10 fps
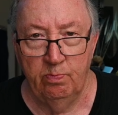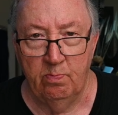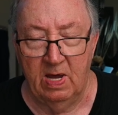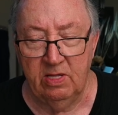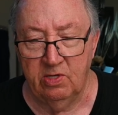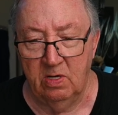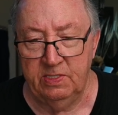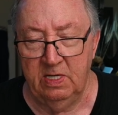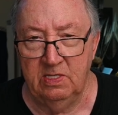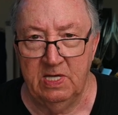My
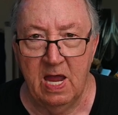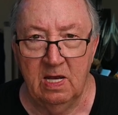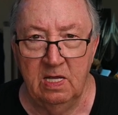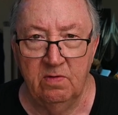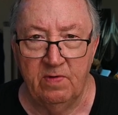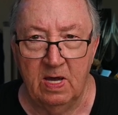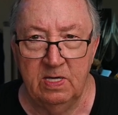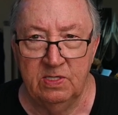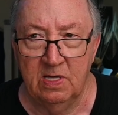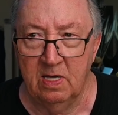thoughts exactly if I
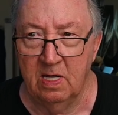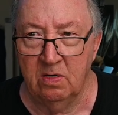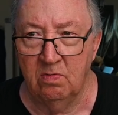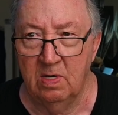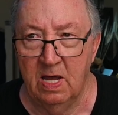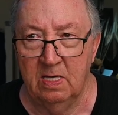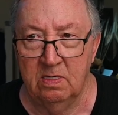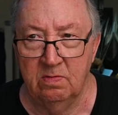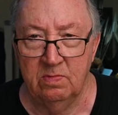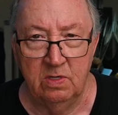decide I don't like
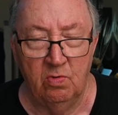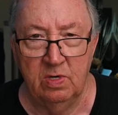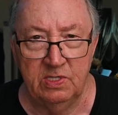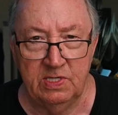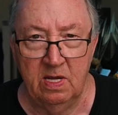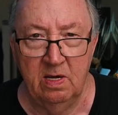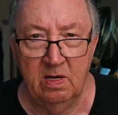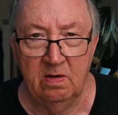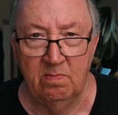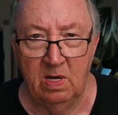don't want to stay
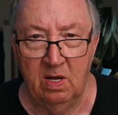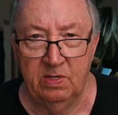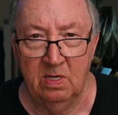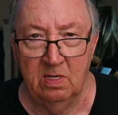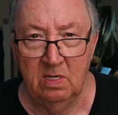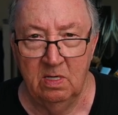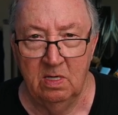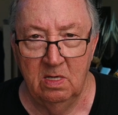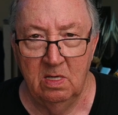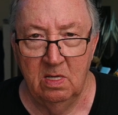here in Manta,
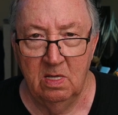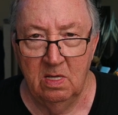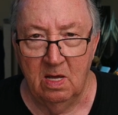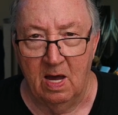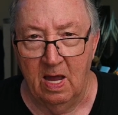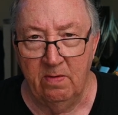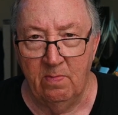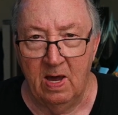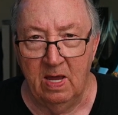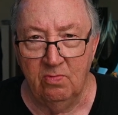I
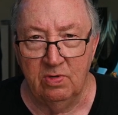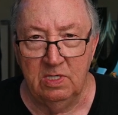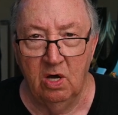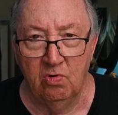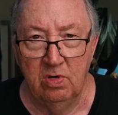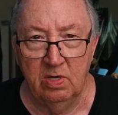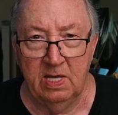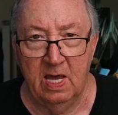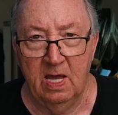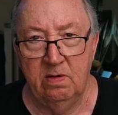might would go
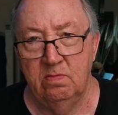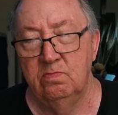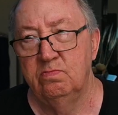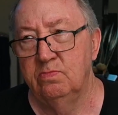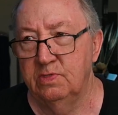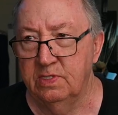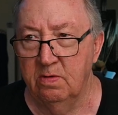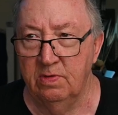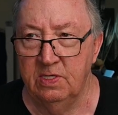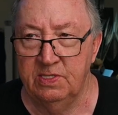look at
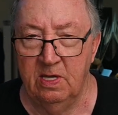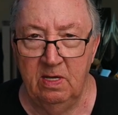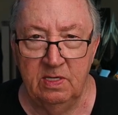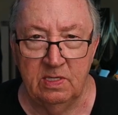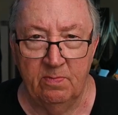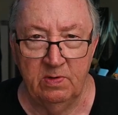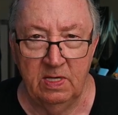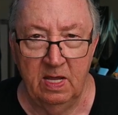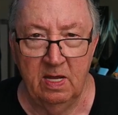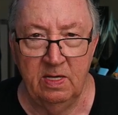some of the cities up
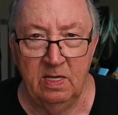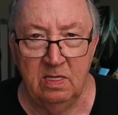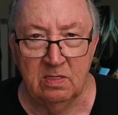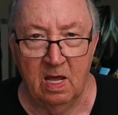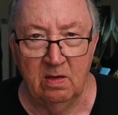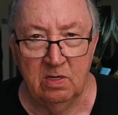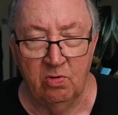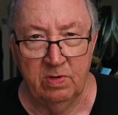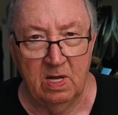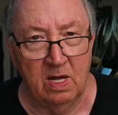in the Andes, like
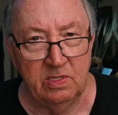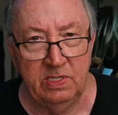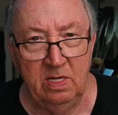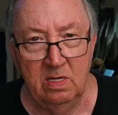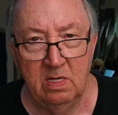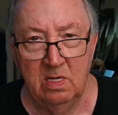Cotacachi